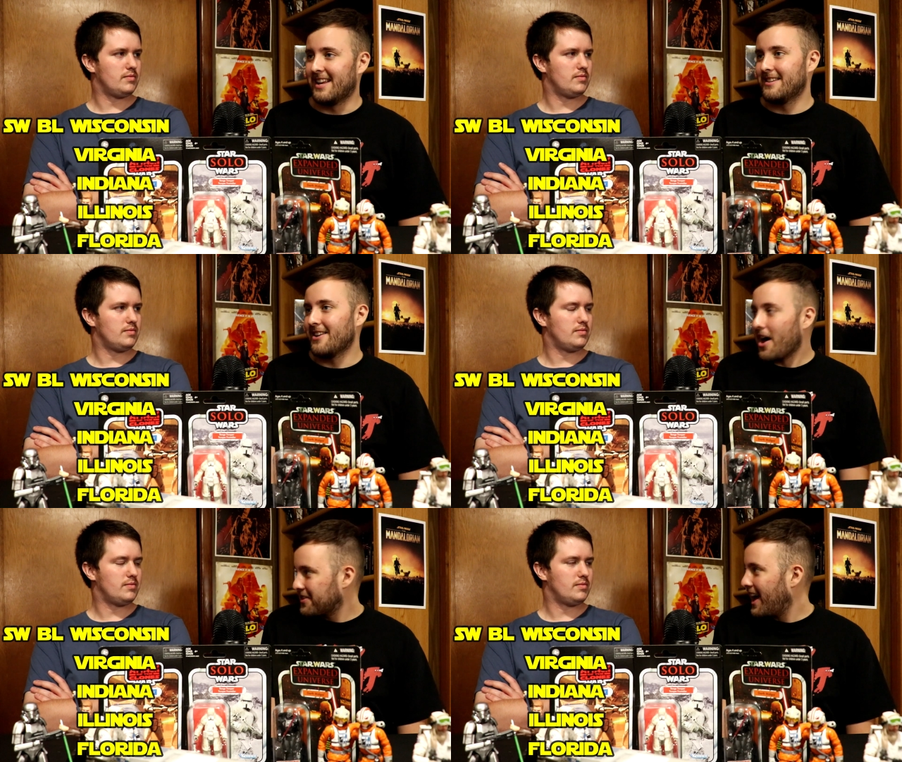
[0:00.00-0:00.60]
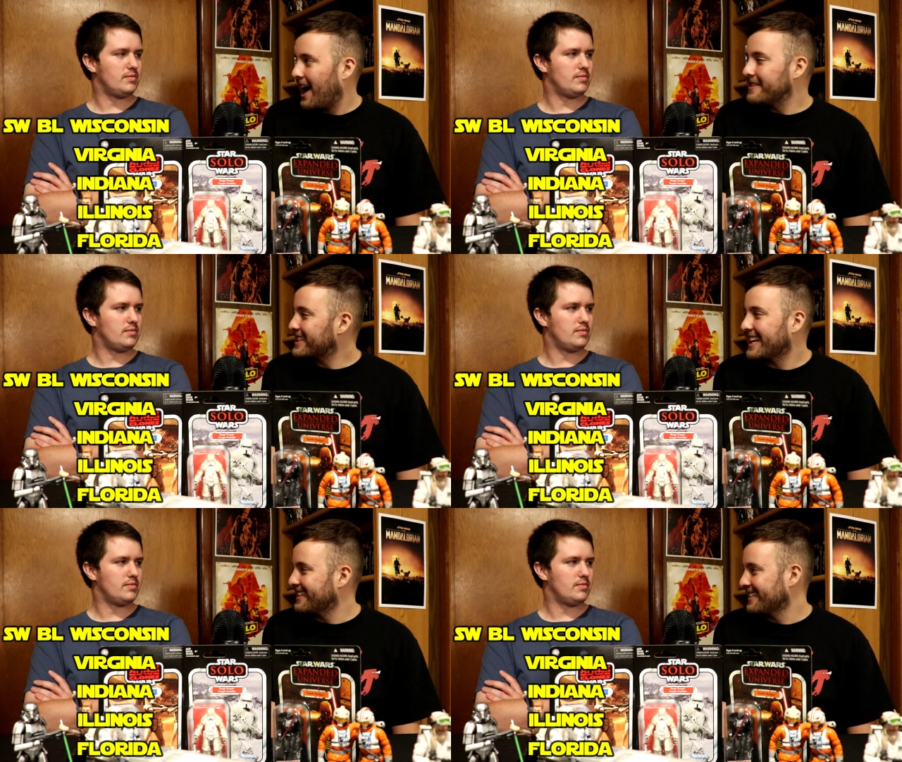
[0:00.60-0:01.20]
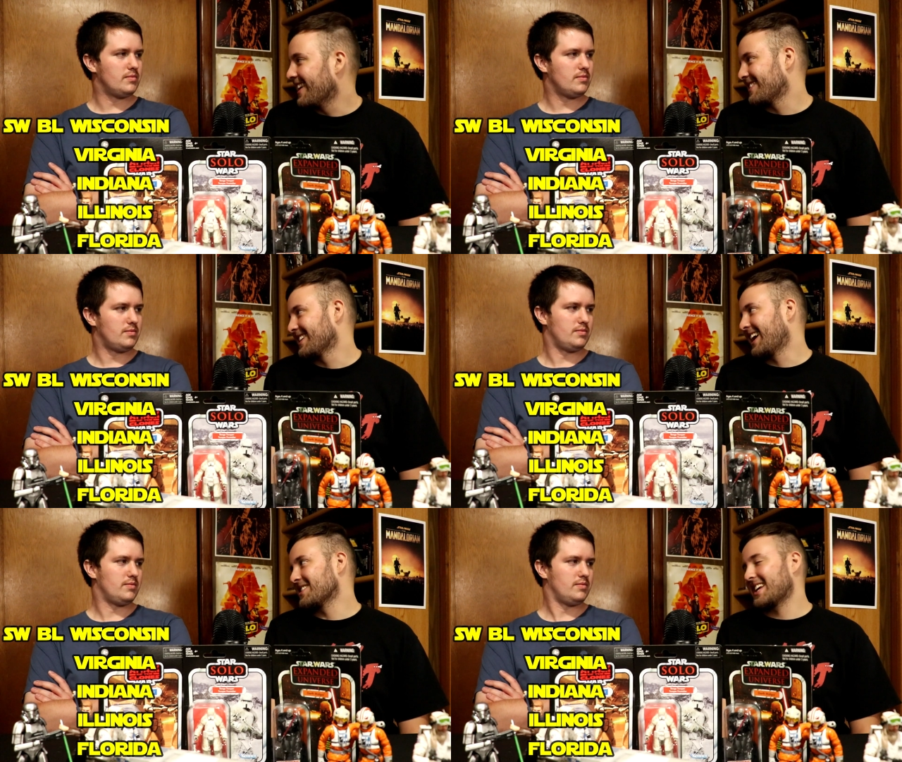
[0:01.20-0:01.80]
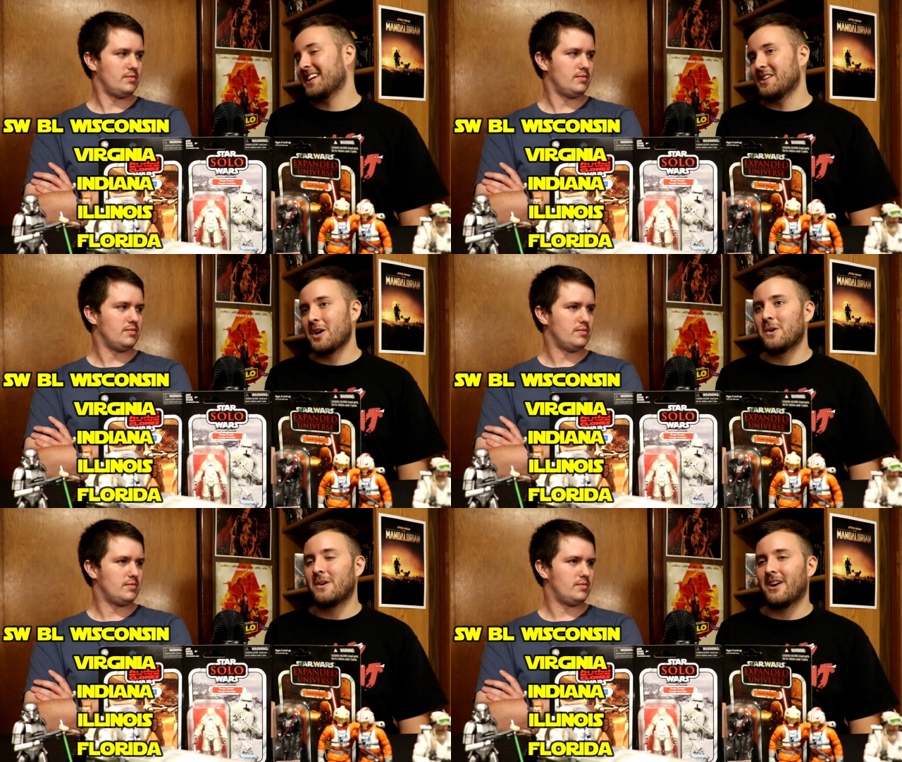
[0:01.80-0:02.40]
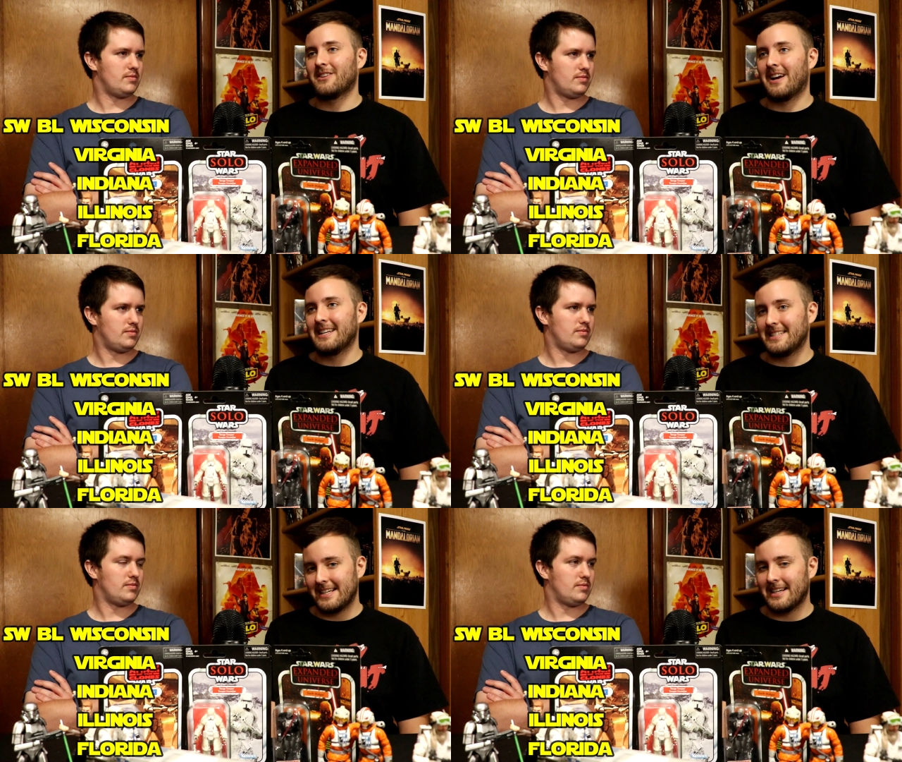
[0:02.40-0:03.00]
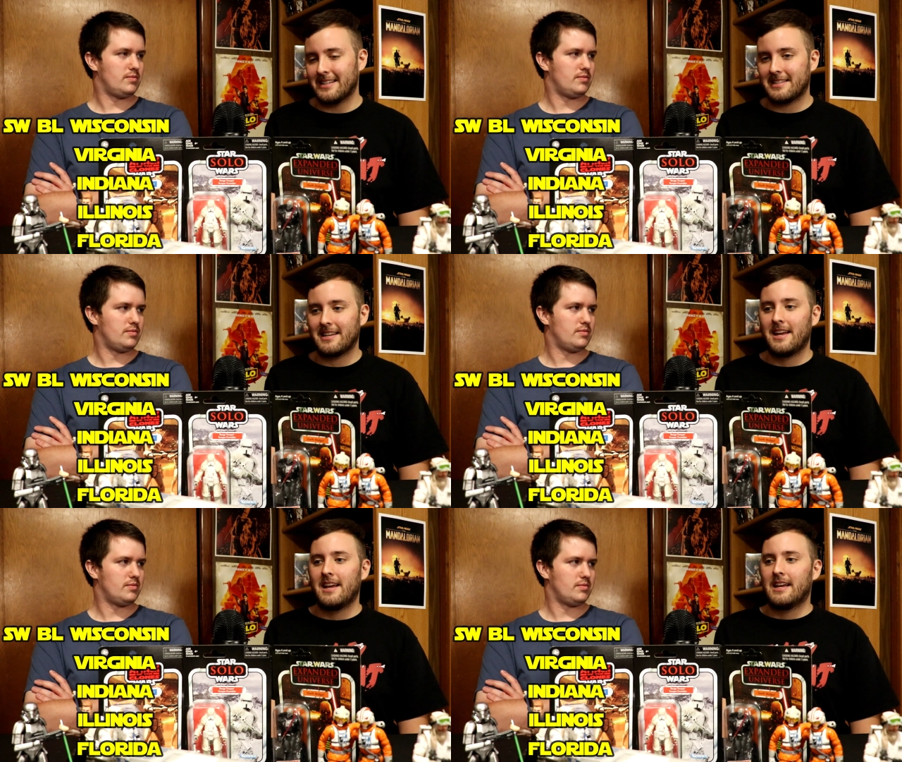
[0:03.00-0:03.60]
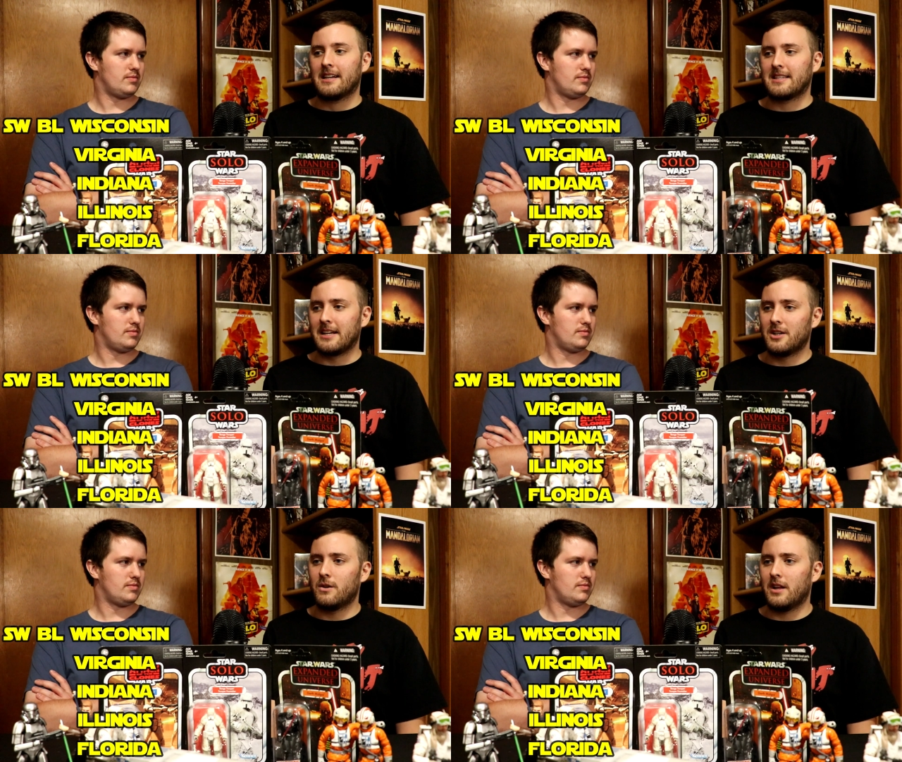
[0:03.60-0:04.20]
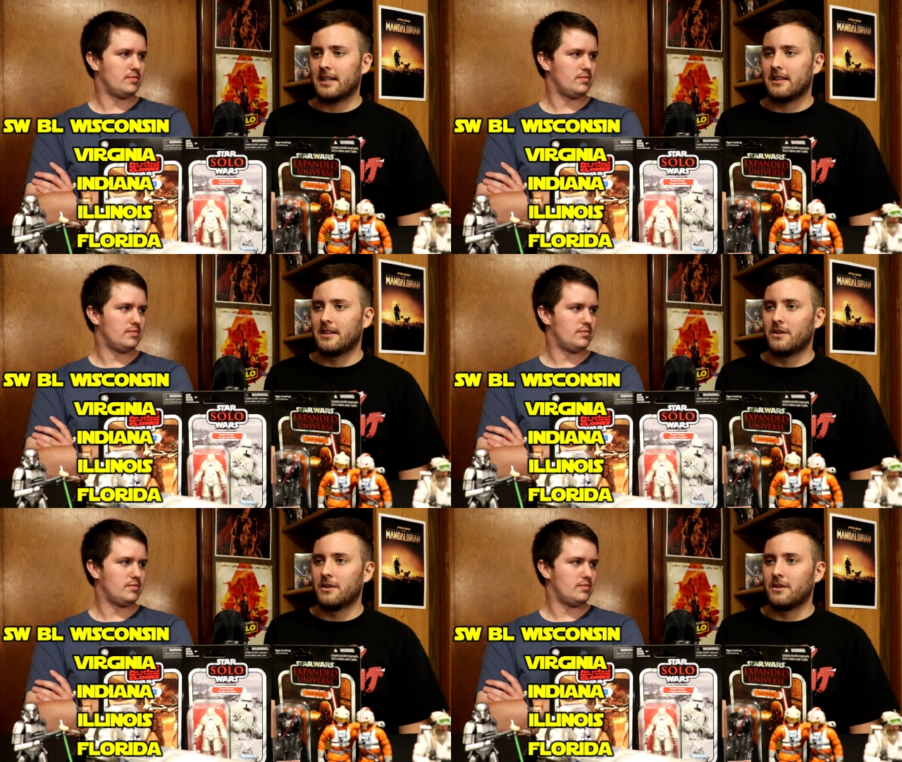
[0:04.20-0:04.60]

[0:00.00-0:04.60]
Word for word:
Speaker 1: and nothing. I was getting nothing. I was getting no other ideas because I know like the